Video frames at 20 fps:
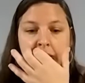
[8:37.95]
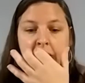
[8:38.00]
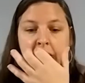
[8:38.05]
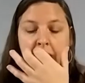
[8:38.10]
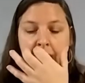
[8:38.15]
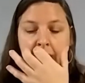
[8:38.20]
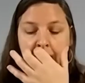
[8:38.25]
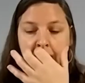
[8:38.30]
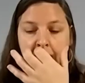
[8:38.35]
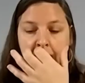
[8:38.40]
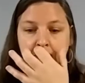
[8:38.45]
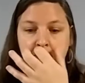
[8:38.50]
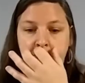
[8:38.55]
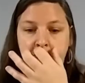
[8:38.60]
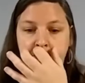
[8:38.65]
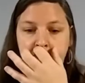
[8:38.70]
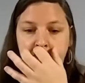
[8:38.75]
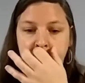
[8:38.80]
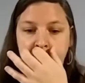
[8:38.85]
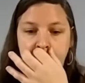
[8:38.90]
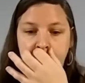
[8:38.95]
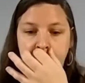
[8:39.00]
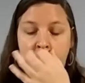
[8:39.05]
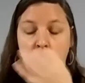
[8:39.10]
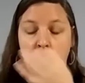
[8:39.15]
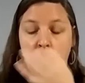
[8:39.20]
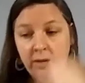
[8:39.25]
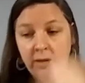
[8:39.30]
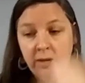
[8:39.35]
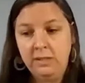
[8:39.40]
I
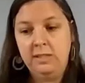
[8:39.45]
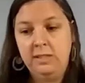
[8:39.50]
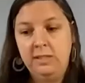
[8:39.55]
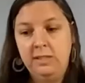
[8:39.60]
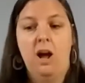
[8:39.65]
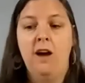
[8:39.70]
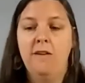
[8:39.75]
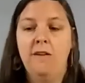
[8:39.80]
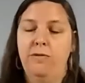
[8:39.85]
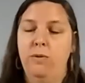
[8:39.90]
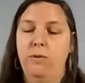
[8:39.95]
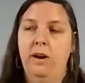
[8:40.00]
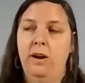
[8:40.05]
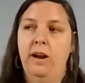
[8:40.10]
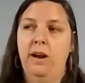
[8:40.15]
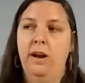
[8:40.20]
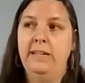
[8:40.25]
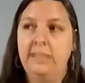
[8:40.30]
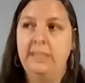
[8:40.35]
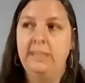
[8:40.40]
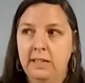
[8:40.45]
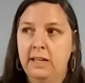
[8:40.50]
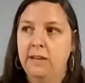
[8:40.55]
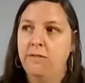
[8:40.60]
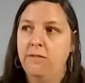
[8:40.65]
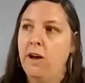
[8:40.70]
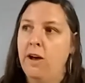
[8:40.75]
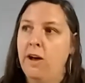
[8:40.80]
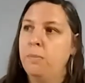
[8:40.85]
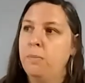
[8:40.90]
really sought for it. I didn't
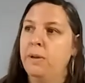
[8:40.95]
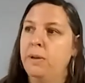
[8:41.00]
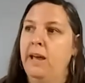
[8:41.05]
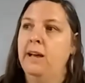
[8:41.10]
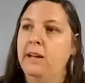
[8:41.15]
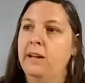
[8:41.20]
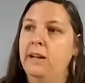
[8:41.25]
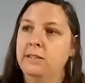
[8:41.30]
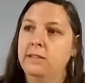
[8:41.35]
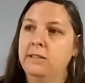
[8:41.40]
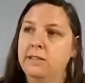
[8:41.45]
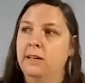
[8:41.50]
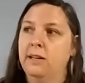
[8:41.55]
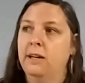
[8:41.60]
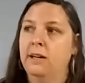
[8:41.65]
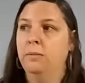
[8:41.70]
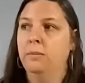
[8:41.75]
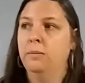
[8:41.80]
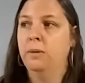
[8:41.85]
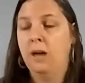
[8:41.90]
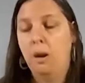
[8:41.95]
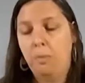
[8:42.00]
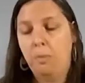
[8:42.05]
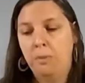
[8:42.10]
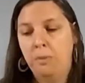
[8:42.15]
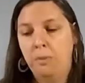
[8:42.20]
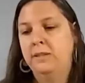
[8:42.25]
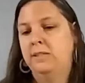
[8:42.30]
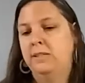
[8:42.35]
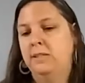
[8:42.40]
give up. And a
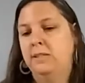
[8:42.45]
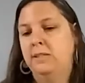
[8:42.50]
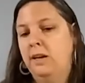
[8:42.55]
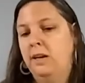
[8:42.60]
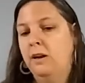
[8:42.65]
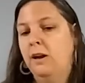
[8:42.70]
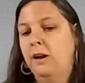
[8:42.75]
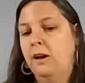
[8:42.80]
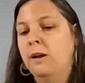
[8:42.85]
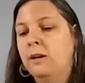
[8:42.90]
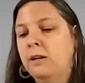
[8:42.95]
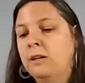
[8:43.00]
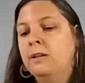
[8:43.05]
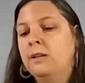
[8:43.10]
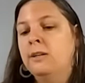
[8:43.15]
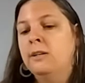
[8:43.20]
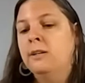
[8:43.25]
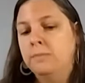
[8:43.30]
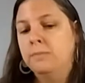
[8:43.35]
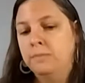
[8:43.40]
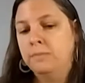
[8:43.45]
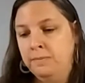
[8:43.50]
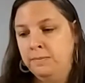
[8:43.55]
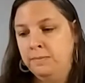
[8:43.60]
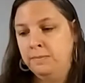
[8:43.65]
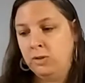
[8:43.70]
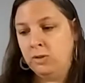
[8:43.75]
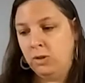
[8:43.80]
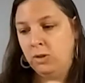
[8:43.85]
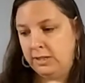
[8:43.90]
couple of months later,
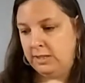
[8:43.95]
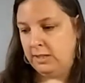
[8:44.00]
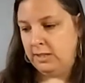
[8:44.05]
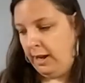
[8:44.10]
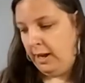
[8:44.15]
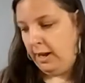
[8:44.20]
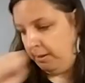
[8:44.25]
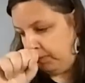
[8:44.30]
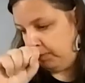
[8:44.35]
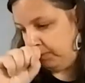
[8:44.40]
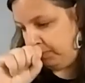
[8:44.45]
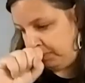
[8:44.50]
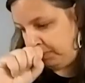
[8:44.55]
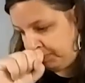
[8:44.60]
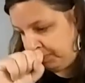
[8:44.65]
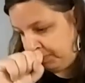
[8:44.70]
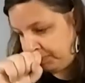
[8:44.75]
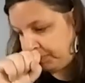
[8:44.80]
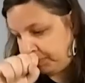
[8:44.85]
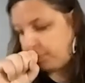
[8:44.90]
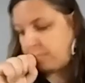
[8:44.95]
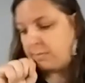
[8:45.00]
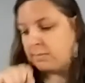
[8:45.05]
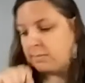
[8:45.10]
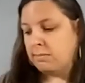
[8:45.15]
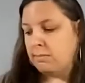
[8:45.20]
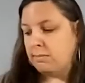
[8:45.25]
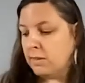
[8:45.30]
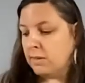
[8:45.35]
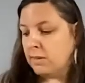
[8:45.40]
Chris and I
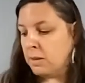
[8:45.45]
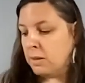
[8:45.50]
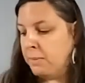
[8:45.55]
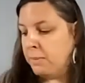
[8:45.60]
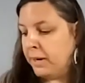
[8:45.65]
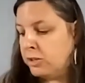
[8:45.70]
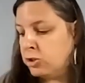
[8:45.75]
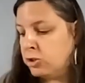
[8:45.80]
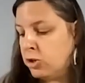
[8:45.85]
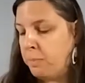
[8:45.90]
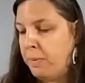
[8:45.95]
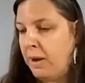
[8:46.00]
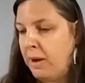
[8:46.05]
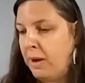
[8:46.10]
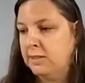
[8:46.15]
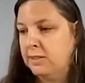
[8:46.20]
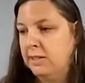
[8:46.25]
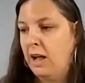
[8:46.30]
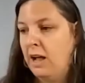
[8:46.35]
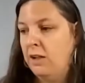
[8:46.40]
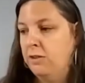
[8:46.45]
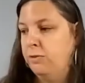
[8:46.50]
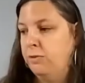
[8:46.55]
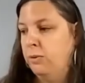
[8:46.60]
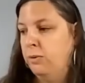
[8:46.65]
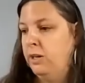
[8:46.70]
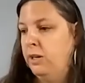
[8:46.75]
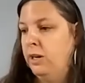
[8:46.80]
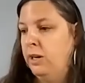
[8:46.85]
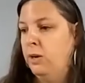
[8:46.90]
made a trip out to
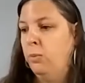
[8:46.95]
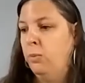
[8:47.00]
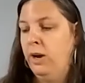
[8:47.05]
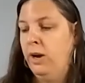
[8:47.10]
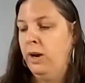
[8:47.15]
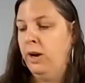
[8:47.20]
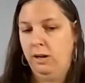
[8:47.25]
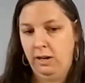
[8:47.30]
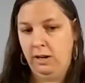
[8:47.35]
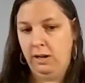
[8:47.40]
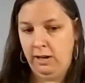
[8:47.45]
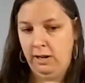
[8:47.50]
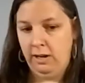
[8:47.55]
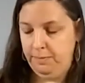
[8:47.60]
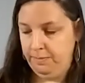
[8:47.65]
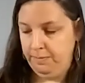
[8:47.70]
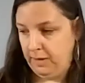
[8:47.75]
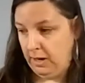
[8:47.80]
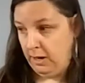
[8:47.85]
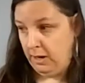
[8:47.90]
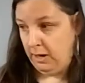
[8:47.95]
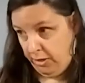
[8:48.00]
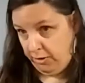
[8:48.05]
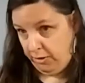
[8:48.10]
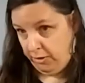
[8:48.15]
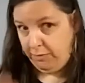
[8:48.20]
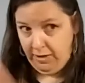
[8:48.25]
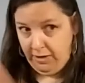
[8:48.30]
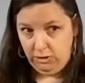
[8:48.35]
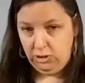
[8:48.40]
California where
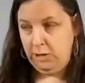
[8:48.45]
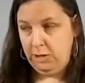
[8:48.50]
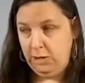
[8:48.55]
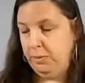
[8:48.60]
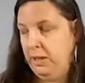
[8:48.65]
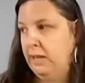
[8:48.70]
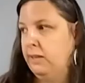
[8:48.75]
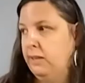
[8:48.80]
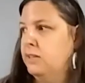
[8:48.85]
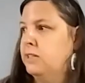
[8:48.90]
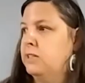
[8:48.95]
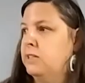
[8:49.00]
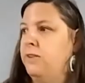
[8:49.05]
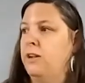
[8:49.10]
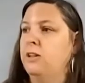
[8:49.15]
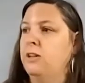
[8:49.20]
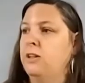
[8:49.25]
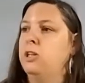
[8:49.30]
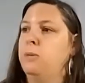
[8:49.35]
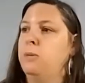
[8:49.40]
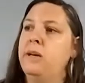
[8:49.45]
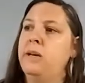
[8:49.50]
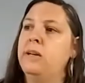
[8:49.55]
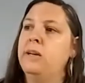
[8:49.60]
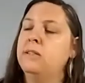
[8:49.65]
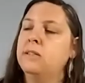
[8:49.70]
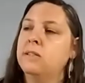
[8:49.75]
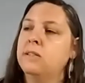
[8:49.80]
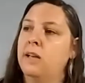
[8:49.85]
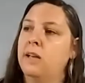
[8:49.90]
another fellowship like this fellowship
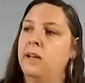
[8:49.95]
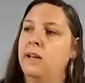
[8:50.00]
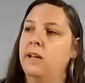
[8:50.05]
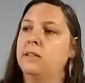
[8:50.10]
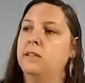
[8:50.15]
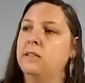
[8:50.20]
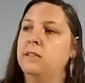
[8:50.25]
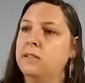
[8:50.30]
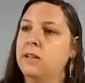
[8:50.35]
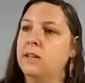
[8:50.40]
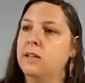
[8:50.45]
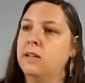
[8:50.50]
is. And